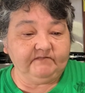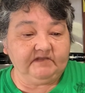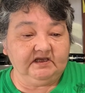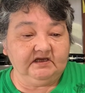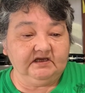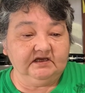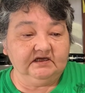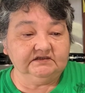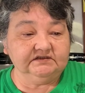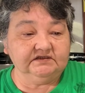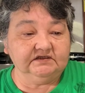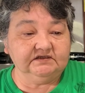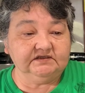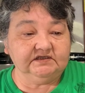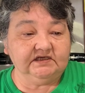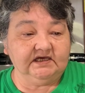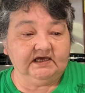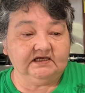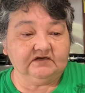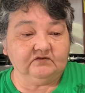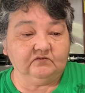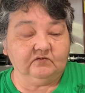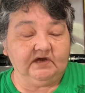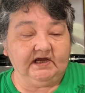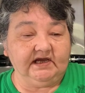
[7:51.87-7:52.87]
and then they had
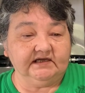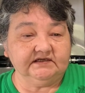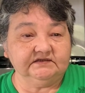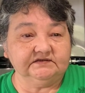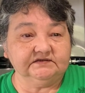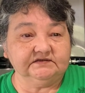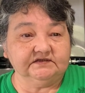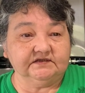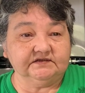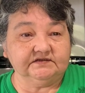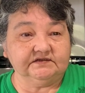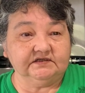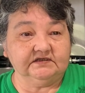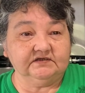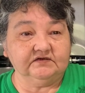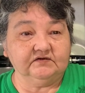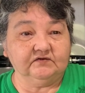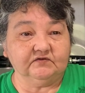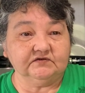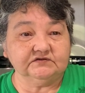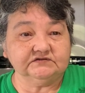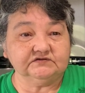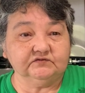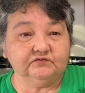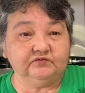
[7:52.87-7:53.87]
a wagon that the
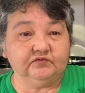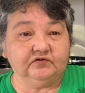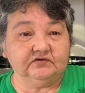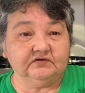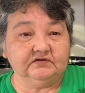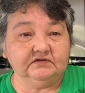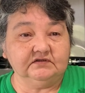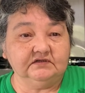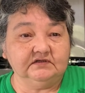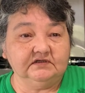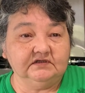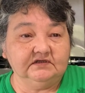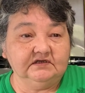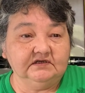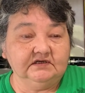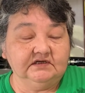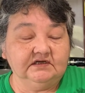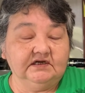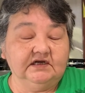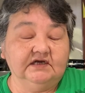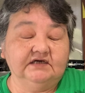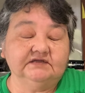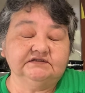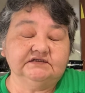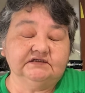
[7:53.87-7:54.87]
horse would pull,
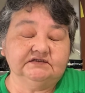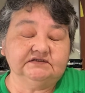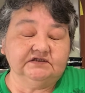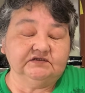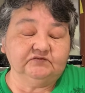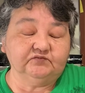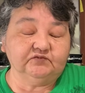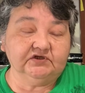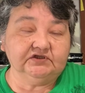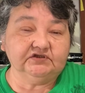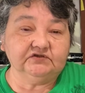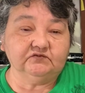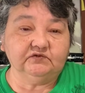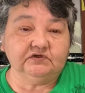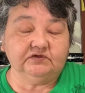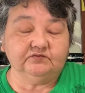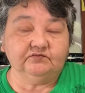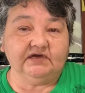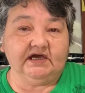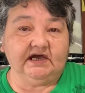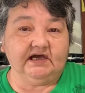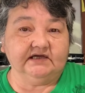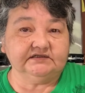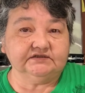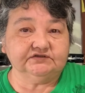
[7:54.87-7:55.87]
and then they'd bring the wood
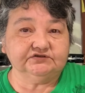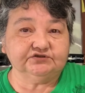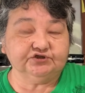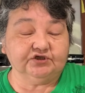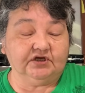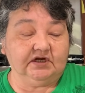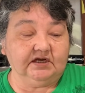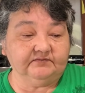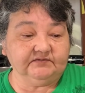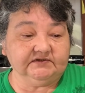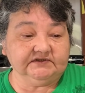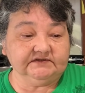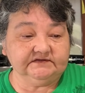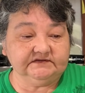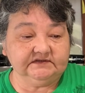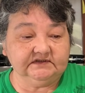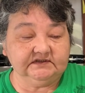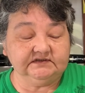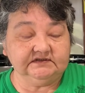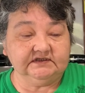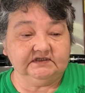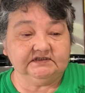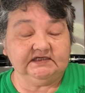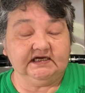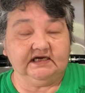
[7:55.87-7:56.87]
back and chop it,
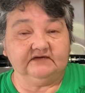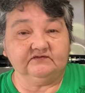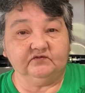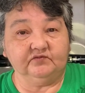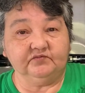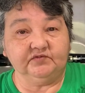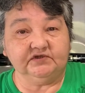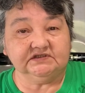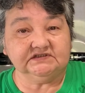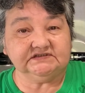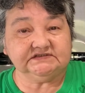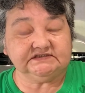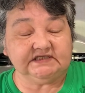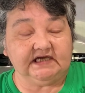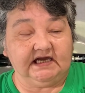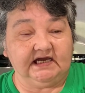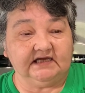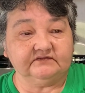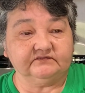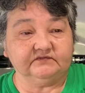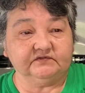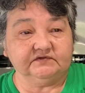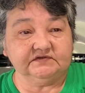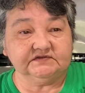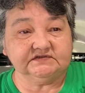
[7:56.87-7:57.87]
and they'd have a big stack
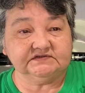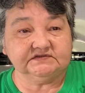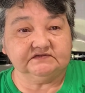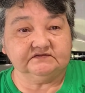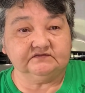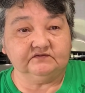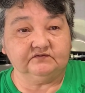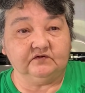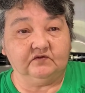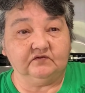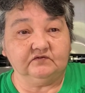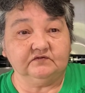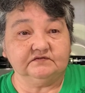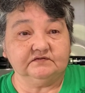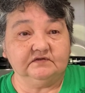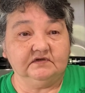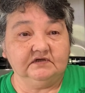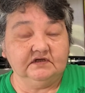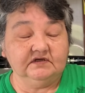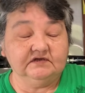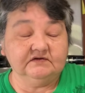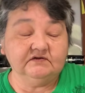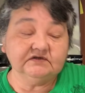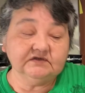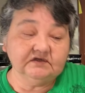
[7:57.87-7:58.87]
for the whole,
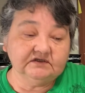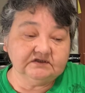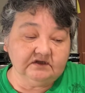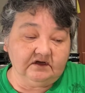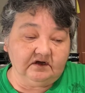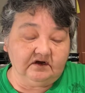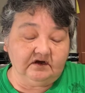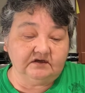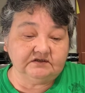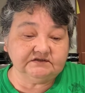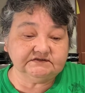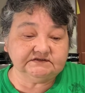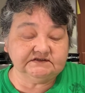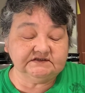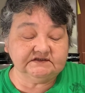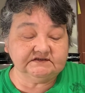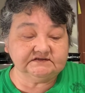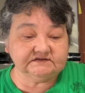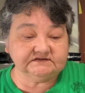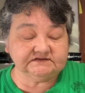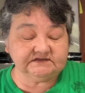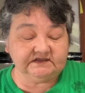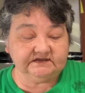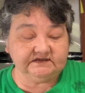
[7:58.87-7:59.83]
all seasons, I